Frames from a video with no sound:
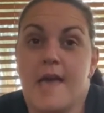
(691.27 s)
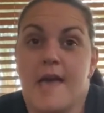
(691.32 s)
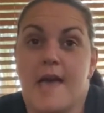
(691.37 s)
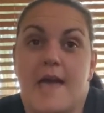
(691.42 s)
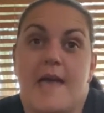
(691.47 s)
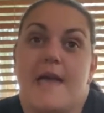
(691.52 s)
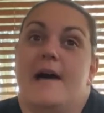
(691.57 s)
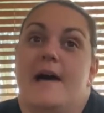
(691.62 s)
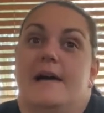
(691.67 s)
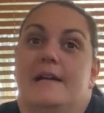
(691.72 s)

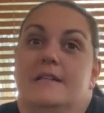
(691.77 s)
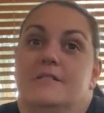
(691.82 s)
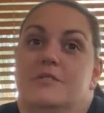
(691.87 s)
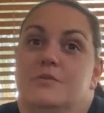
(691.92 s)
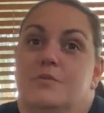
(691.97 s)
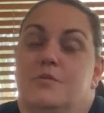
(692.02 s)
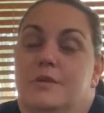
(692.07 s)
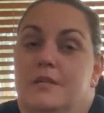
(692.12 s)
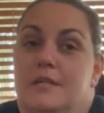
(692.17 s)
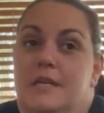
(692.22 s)
and
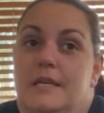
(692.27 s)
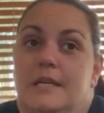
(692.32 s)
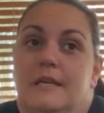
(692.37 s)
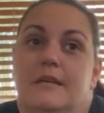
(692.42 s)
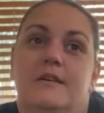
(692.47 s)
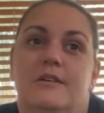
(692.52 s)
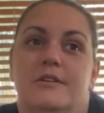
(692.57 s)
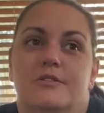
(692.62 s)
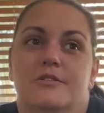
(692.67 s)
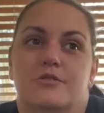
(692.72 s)
really
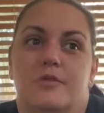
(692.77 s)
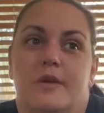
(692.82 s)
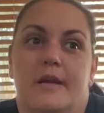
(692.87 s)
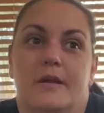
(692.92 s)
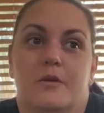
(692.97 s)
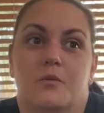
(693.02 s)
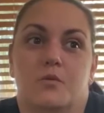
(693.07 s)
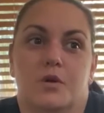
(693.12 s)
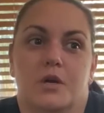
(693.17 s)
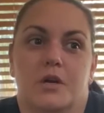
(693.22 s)
try
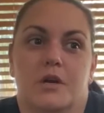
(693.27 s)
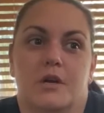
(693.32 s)
and work